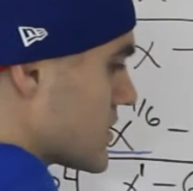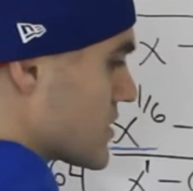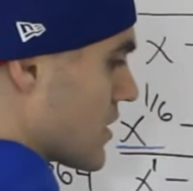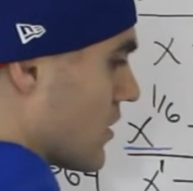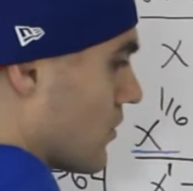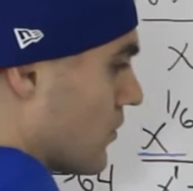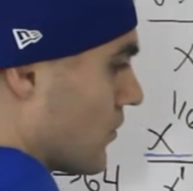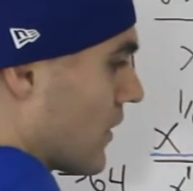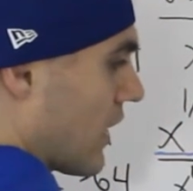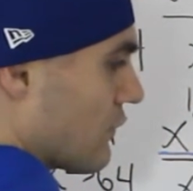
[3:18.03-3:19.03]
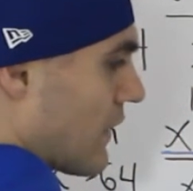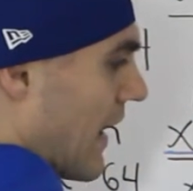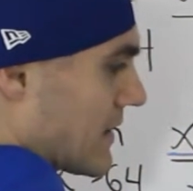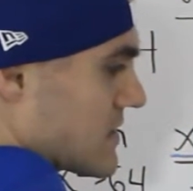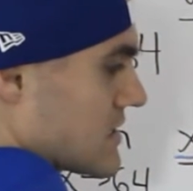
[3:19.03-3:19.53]
So if
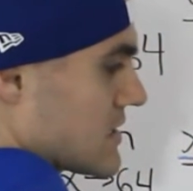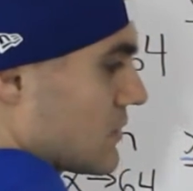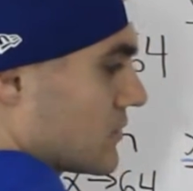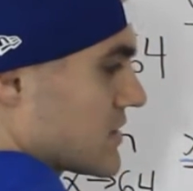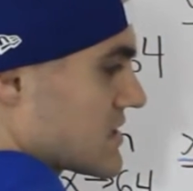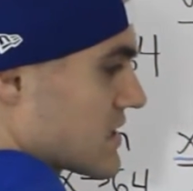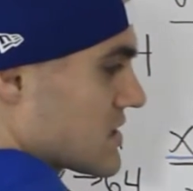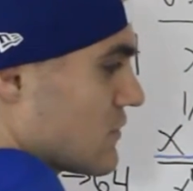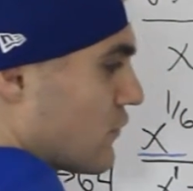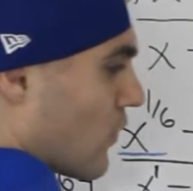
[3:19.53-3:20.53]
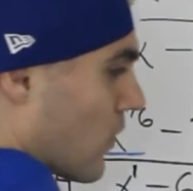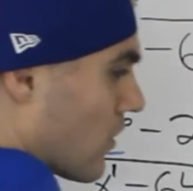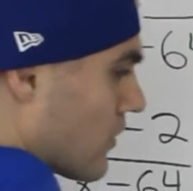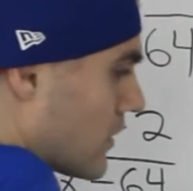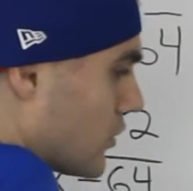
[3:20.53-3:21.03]
x is equal to
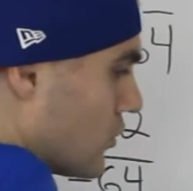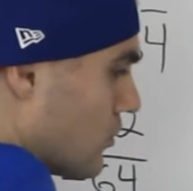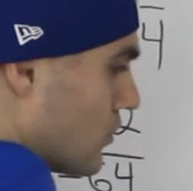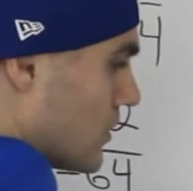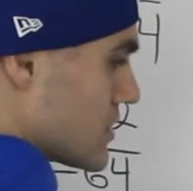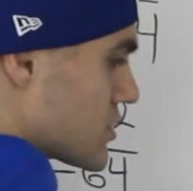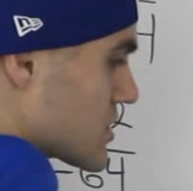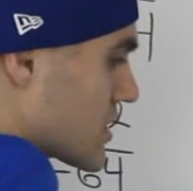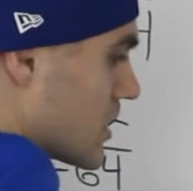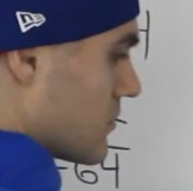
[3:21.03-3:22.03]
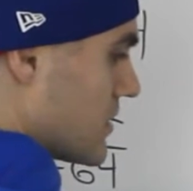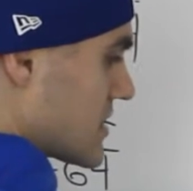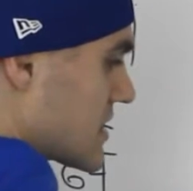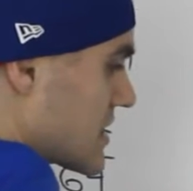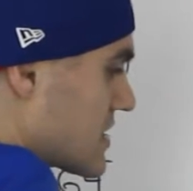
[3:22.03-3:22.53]
64, then u is just going to be
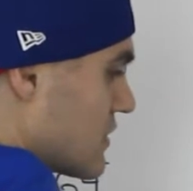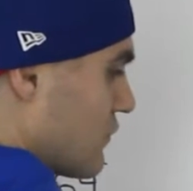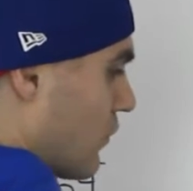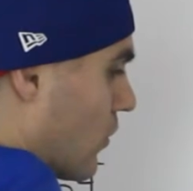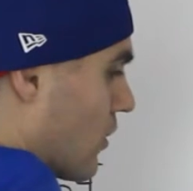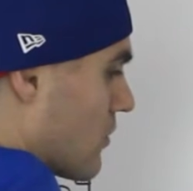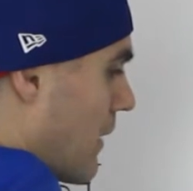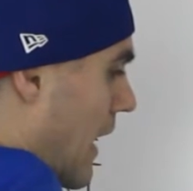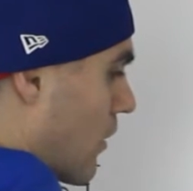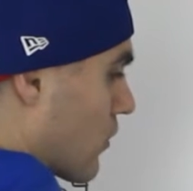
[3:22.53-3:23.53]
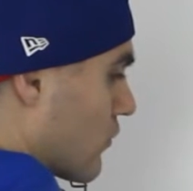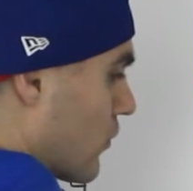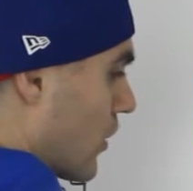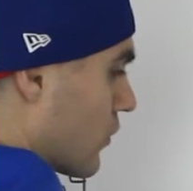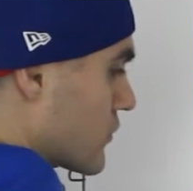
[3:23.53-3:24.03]
64 to the power of
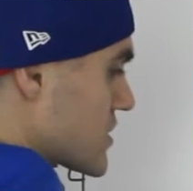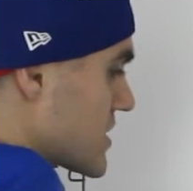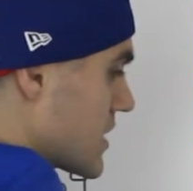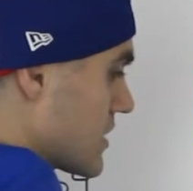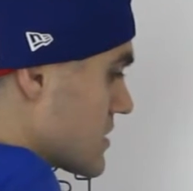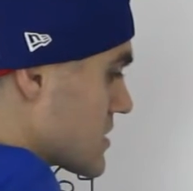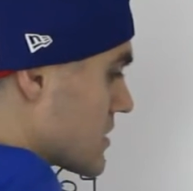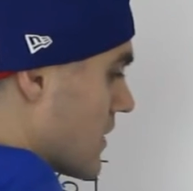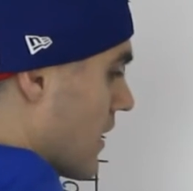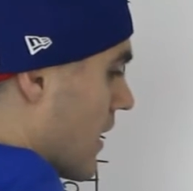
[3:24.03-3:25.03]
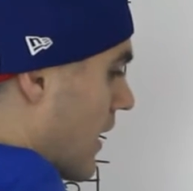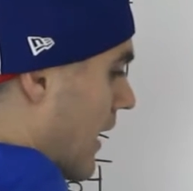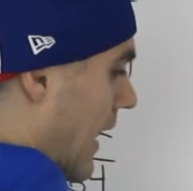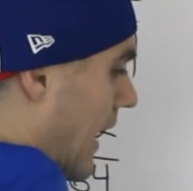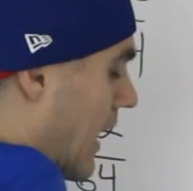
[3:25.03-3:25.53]
1 over 6
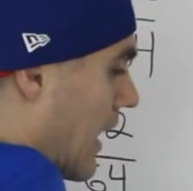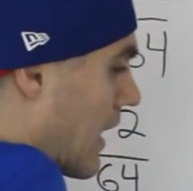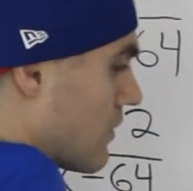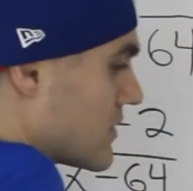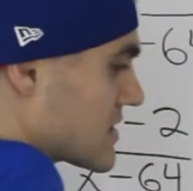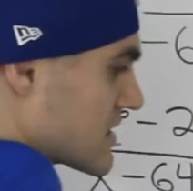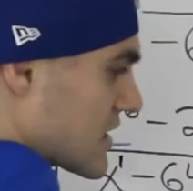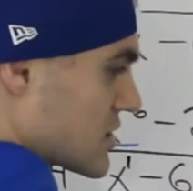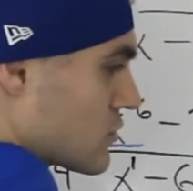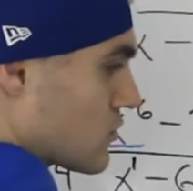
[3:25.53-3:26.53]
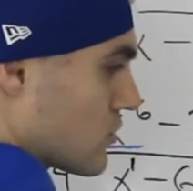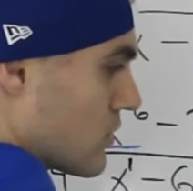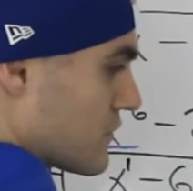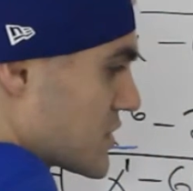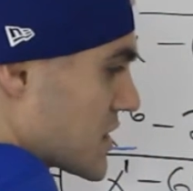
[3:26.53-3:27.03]
and the sixth
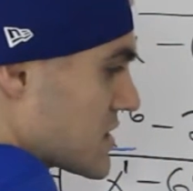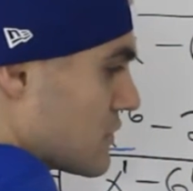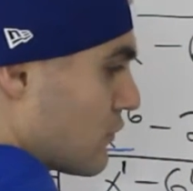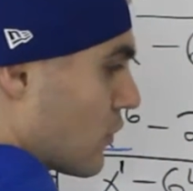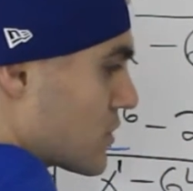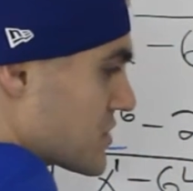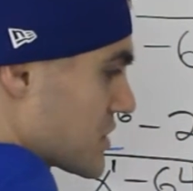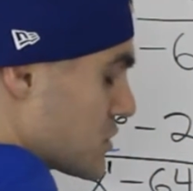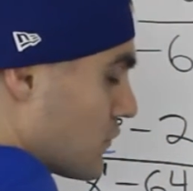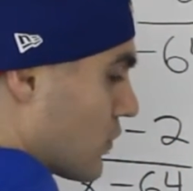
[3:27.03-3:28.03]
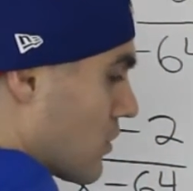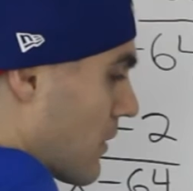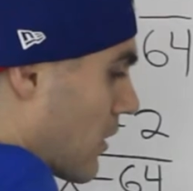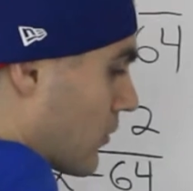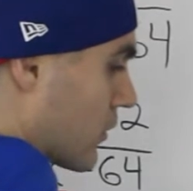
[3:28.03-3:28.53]
root of 64, 64 to the
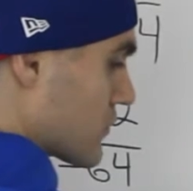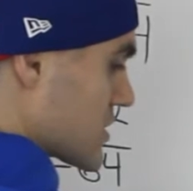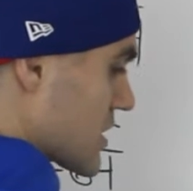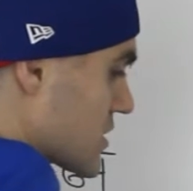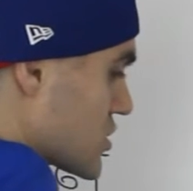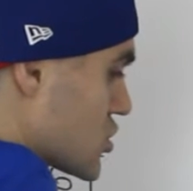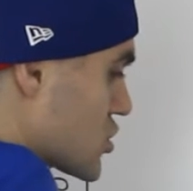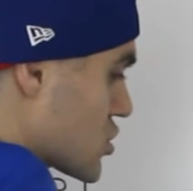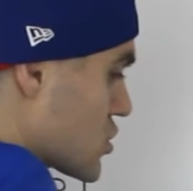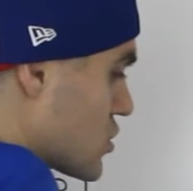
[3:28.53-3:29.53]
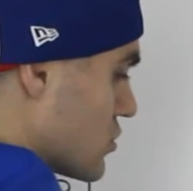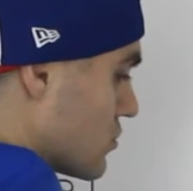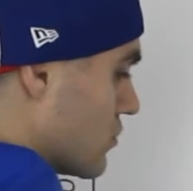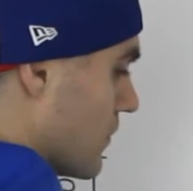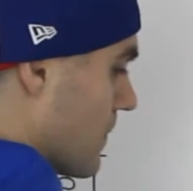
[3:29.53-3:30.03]
power 1 over 6 is just 2.